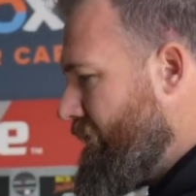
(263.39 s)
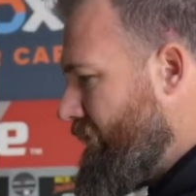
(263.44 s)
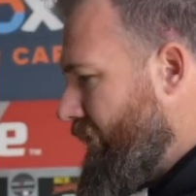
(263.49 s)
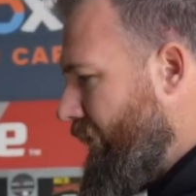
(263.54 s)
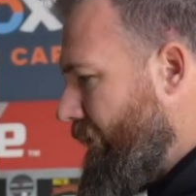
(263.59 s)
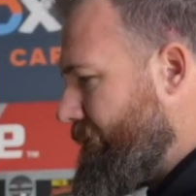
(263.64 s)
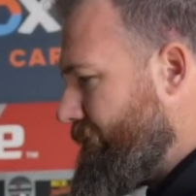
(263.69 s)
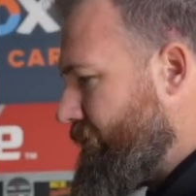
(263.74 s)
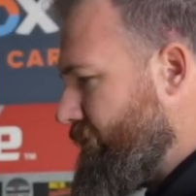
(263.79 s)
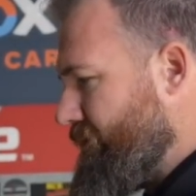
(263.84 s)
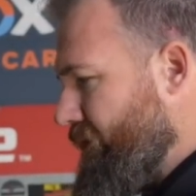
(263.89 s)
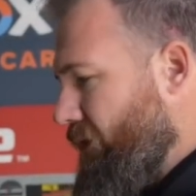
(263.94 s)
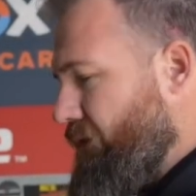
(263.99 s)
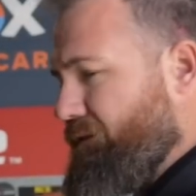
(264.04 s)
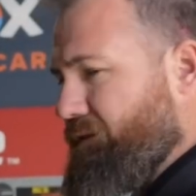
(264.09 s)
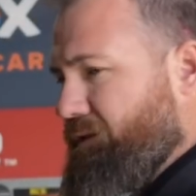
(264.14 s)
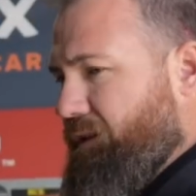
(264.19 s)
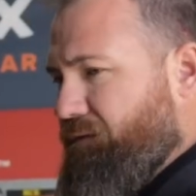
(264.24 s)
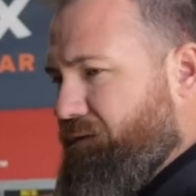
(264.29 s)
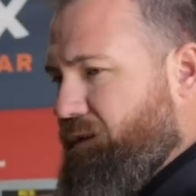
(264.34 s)
Because
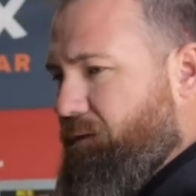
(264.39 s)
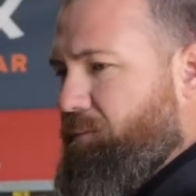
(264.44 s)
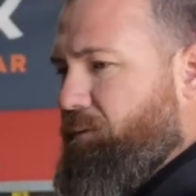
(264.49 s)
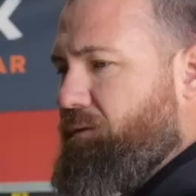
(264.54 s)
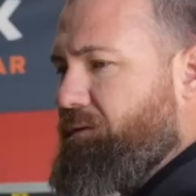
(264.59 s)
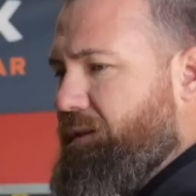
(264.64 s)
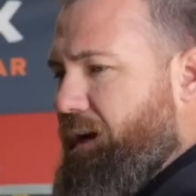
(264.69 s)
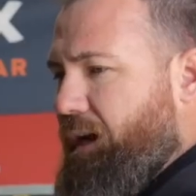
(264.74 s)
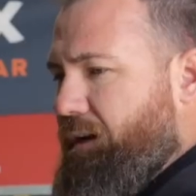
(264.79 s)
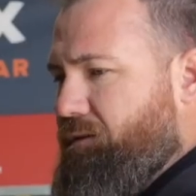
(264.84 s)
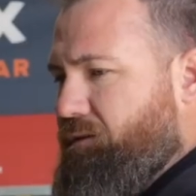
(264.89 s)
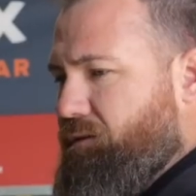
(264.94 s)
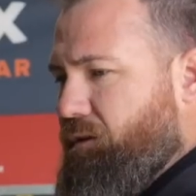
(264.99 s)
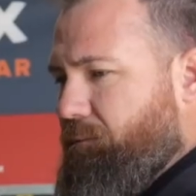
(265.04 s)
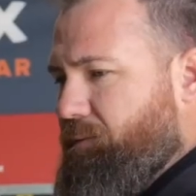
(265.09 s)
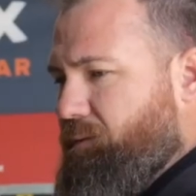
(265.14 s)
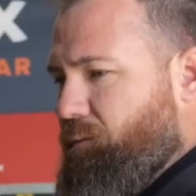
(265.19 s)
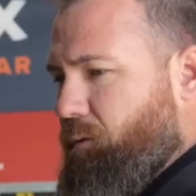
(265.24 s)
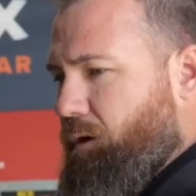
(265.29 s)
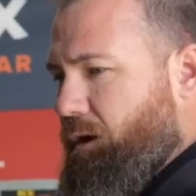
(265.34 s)
obviously if the boost gauge
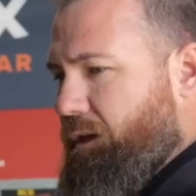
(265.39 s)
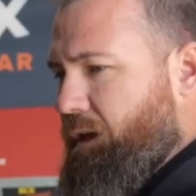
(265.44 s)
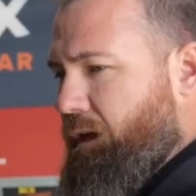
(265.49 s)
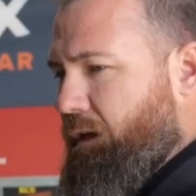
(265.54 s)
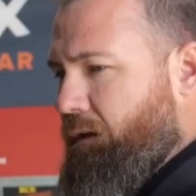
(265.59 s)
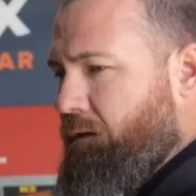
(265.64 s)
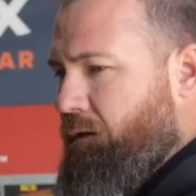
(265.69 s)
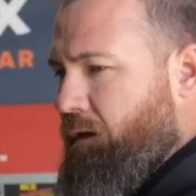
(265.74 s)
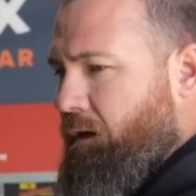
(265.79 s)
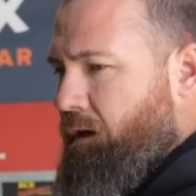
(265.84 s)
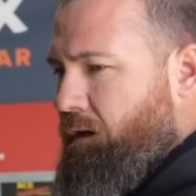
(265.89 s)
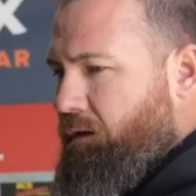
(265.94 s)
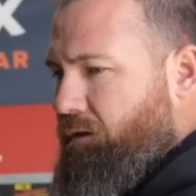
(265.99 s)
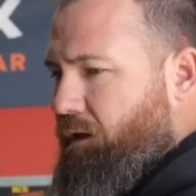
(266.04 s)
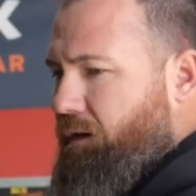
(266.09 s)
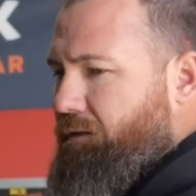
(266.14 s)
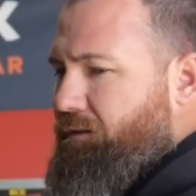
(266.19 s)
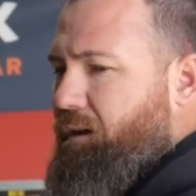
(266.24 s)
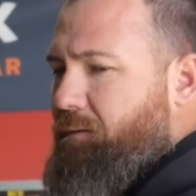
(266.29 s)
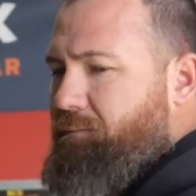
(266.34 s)
stops working,
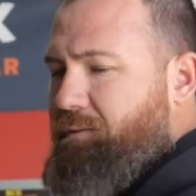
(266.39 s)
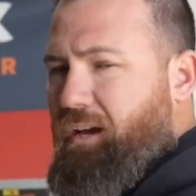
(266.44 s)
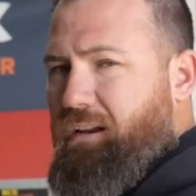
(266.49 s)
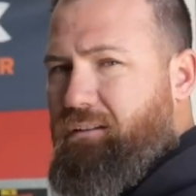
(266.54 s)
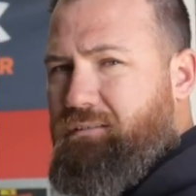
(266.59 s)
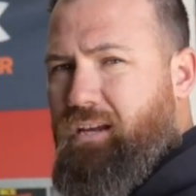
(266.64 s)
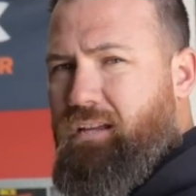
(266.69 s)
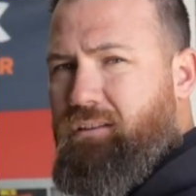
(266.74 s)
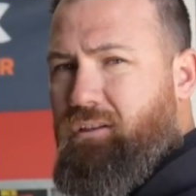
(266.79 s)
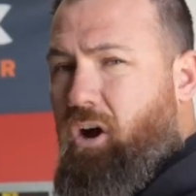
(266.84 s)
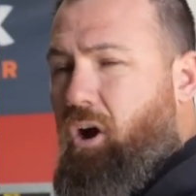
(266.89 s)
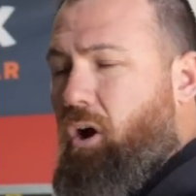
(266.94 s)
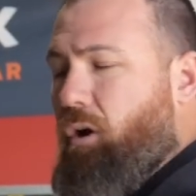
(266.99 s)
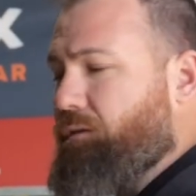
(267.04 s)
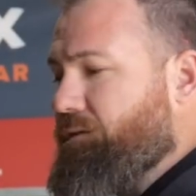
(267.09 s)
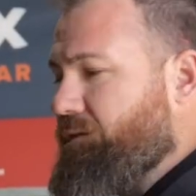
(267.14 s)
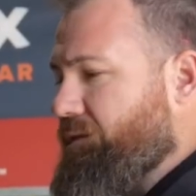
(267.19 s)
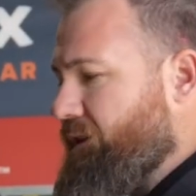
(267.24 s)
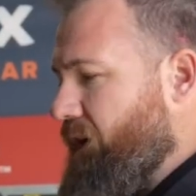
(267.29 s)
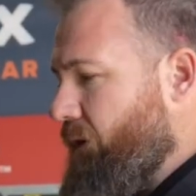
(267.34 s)
9 times out of 10 the
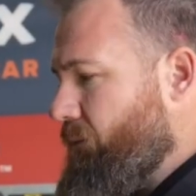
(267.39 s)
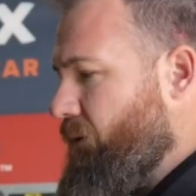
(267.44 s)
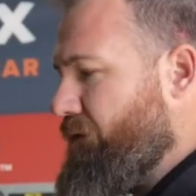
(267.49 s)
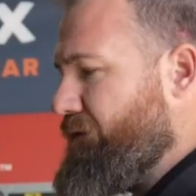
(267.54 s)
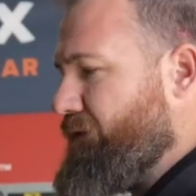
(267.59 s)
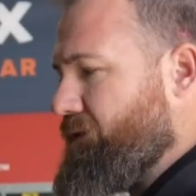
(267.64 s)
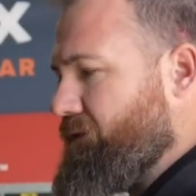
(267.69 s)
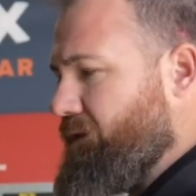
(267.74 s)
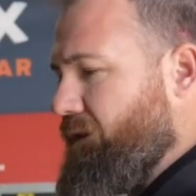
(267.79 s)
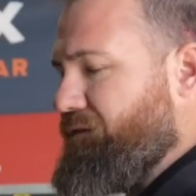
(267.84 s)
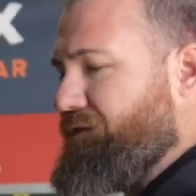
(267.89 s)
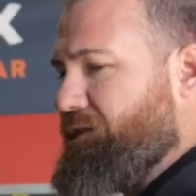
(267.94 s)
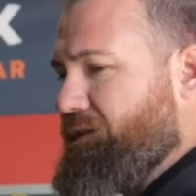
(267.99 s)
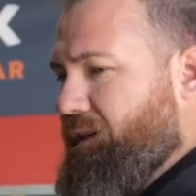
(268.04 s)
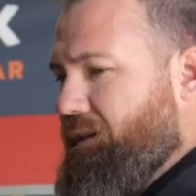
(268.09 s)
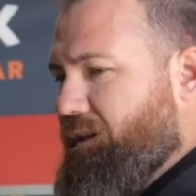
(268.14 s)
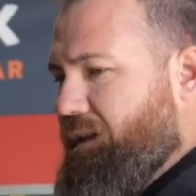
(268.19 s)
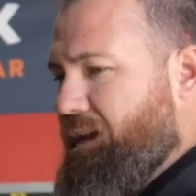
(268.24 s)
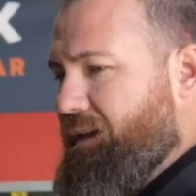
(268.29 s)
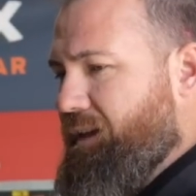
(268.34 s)
hoses come off. It's not
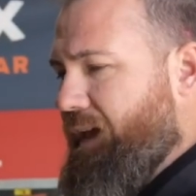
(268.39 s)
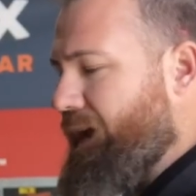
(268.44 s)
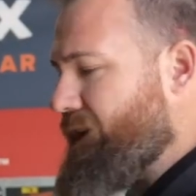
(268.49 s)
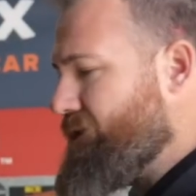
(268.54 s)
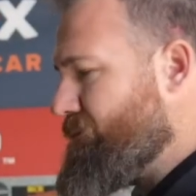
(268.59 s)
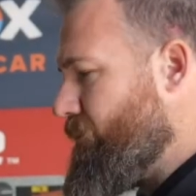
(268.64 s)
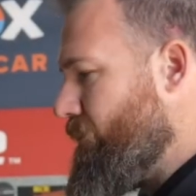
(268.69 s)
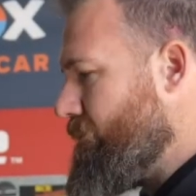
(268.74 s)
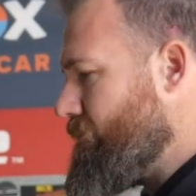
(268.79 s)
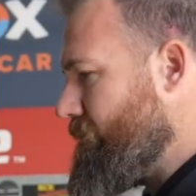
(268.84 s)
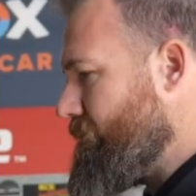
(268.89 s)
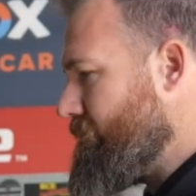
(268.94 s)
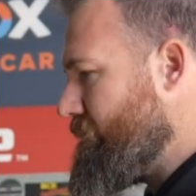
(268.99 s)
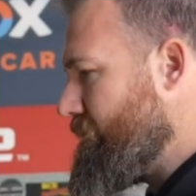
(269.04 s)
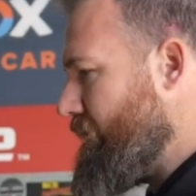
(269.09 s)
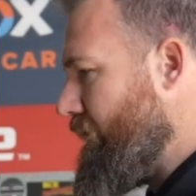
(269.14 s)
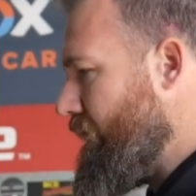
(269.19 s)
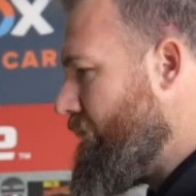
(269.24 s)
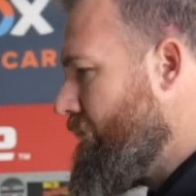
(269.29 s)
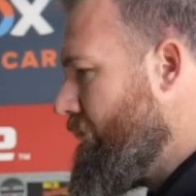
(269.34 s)
physically a gauge problem.
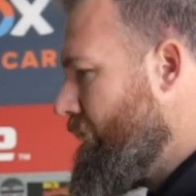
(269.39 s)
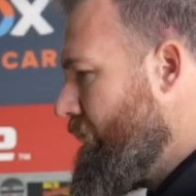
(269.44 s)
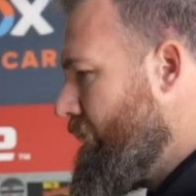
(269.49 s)
So